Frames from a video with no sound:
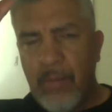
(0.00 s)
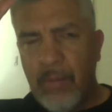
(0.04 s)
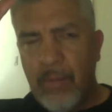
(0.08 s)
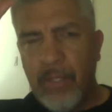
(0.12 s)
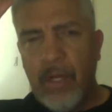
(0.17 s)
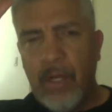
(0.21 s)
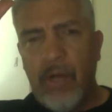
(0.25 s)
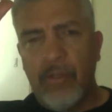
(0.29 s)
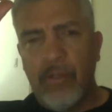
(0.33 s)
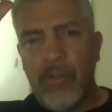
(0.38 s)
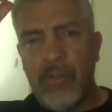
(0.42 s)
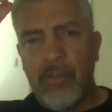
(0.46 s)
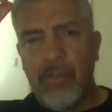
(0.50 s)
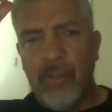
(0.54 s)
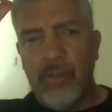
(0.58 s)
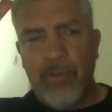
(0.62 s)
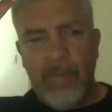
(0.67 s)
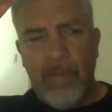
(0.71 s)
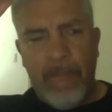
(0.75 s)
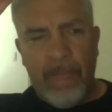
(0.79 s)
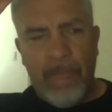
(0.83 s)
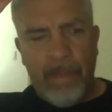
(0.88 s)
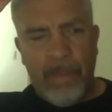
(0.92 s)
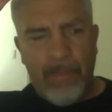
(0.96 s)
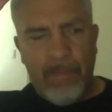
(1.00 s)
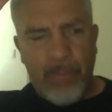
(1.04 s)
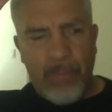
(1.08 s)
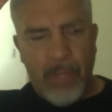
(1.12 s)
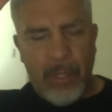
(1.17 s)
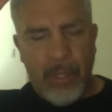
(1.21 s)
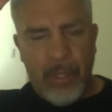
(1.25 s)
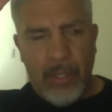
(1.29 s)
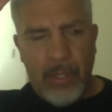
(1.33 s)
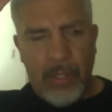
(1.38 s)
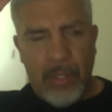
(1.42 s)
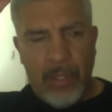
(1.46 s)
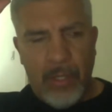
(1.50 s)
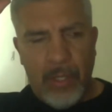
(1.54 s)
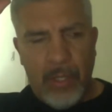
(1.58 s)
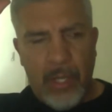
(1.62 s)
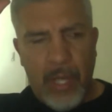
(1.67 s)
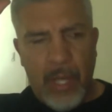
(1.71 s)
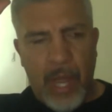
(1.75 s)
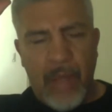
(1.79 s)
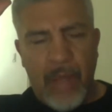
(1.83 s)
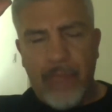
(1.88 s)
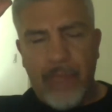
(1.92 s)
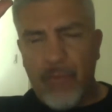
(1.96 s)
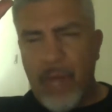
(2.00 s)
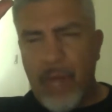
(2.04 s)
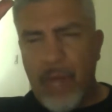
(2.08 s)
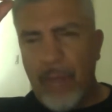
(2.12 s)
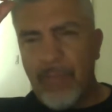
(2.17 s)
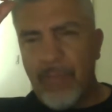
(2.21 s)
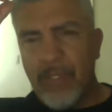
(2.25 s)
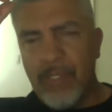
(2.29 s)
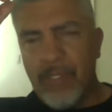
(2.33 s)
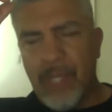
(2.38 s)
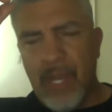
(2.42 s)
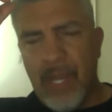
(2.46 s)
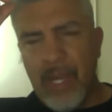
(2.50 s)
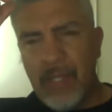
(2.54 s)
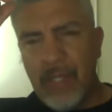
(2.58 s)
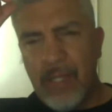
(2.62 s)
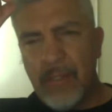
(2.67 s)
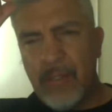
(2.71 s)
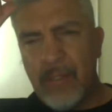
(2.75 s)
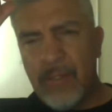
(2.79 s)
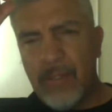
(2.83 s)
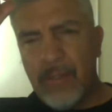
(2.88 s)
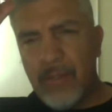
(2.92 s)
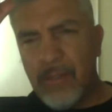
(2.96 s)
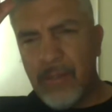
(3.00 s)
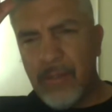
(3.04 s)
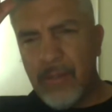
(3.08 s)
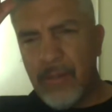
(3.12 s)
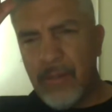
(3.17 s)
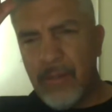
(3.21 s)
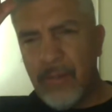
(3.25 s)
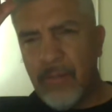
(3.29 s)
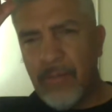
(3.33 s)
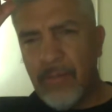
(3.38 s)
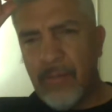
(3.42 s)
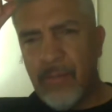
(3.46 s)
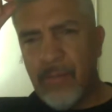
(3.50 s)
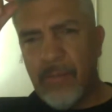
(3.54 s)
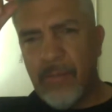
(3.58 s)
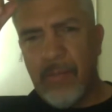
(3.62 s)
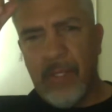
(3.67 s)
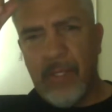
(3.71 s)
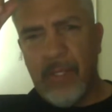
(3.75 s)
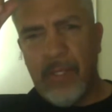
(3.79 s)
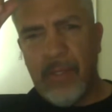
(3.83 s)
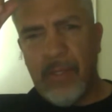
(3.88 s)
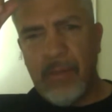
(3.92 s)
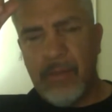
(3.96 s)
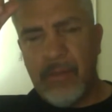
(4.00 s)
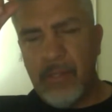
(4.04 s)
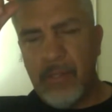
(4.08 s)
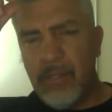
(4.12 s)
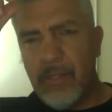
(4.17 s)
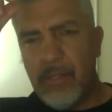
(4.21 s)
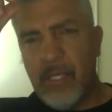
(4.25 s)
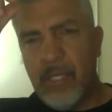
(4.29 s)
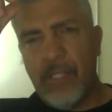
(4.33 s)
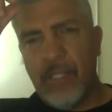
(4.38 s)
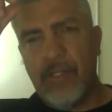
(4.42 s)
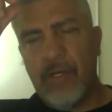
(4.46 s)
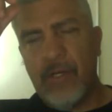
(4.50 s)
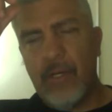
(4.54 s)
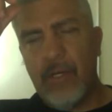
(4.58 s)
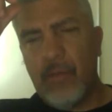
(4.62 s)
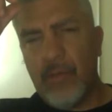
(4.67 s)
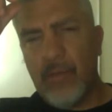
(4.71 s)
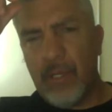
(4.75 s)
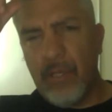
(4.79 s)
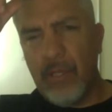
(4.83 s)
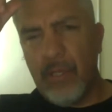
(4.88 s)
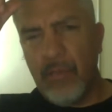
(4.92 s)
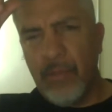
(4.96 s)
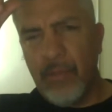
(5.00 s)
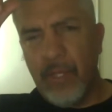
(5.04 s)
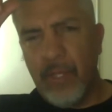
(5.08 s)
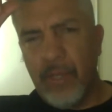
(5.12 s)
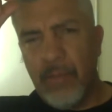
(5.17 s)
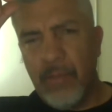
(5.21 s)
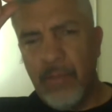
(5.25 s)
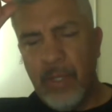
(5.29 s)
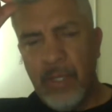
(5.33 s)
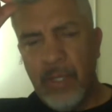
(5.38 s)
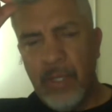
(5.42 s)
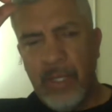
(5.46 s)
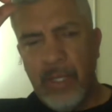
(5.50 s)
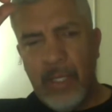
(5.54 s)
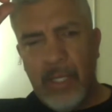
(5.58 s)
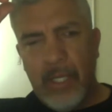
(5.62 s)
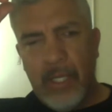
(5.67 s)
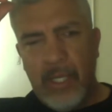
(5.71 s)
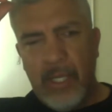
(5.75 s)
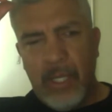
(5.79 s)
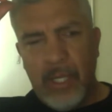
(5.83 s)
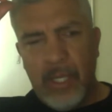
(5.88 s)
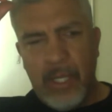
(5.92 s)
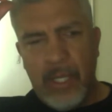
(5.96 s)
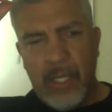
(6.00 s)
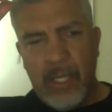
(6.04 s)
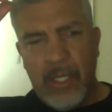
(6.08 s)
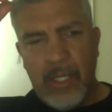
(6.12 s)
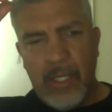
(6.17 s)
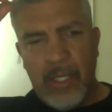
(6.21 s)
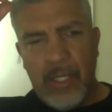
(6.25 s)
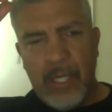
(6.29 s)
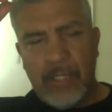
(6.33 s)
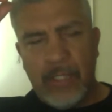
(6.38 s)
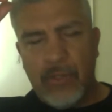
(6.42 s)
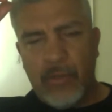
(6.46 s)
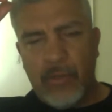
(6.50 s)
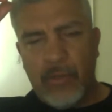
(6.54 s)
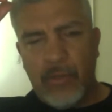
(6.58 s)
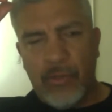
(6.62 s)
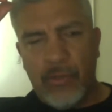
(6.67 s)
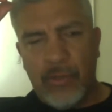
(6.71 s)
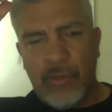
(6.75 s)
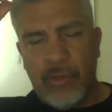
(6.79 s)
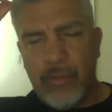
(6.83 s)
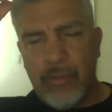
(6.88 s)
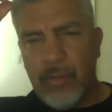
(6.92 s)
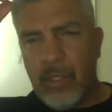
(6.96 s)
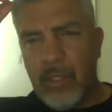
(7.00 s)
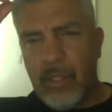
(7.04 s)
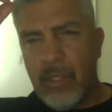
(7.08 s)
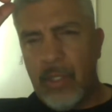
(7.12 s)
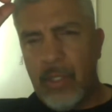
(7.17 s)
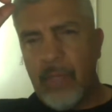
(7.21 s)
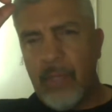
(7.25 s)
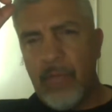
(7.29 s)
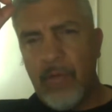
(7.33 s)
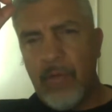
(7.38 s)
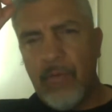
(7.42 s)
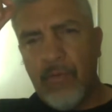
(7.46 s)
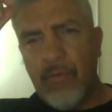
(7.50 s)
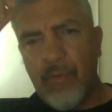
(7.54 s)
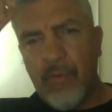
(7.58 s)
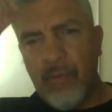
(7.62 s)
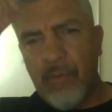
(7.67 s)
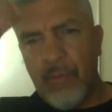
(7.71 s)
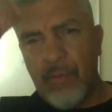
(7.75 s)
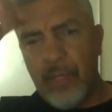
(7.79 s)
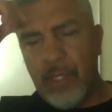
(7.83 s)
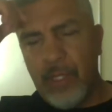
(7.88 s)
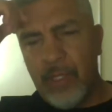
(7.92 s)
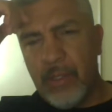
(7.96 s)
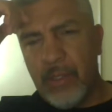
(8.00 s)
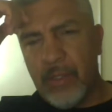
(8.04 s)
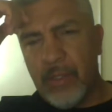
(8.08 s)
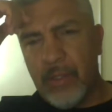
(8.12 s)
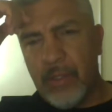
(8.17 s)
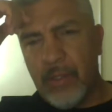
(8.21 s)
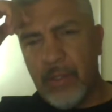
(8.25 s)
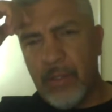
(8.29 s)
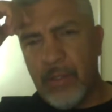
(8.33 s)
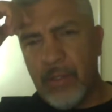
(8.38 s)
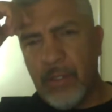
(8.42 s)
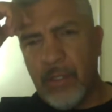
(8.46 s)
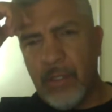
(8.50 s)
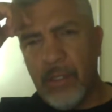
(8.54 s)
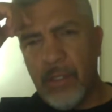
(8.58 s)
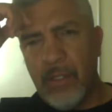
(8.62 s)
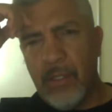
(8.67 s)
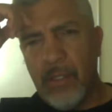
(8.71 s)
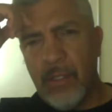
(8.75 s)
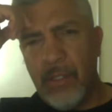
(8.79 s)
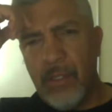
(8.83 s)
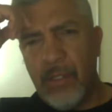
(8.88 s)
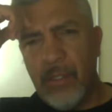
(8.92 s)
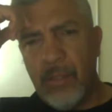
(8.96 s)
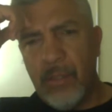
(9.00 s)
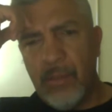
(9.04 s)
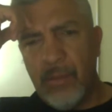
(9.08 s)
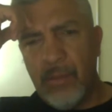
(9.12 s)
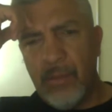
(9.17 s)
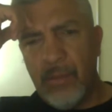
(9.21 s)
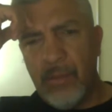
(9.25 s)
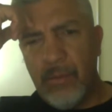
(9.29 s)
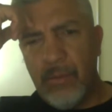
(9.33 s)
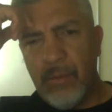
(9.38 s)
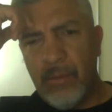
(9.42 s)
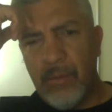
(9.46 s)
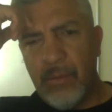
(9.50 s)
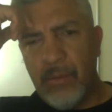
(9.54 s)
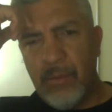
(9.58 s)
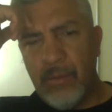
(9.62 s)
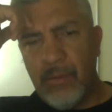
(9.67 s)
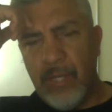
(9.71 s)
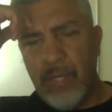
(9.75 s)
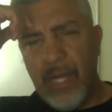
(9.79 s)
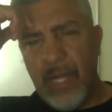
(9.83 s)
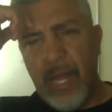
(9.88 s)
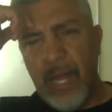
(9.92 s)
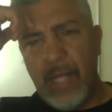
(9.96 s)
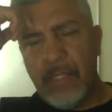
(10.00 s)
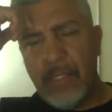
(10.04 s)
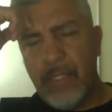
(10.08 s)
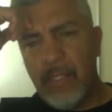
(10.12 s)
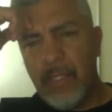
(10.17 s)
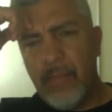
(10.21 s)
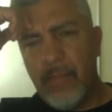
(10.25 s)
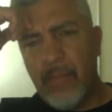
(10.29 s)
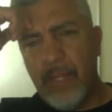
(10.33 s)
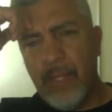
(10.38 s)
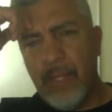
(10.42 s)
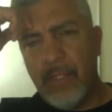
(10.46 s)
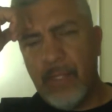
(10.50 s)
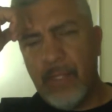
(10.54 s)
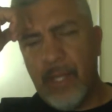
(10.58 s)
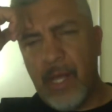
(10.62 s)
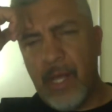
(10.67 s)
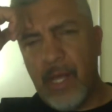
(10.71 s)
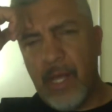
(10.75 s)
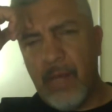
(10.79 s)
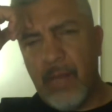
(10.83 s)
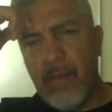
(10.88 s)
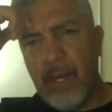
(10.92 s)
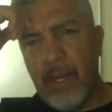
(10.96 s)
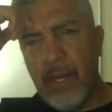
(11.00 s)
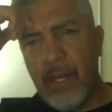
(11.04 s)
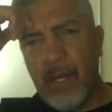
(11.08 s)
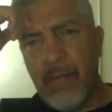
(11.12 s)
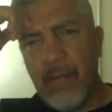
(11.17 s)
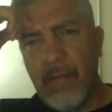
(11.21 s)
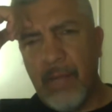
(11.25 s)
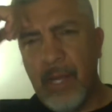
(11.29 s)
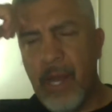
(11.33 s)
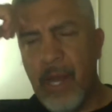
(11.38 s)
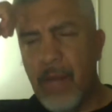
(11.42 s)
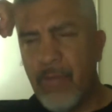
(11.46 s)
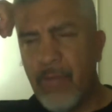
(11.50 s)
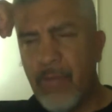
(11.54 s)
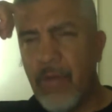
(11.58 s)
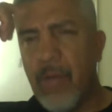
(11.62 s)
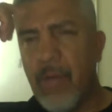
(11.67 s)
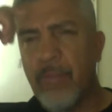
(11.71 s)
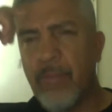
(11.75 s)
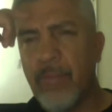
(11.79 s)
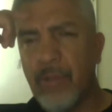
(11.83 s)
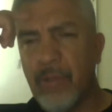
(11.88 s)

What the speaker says: But also, I've wrapped his hands since I started working with him, and that's also something that I'm here for because he depends a lot on my hand wrap.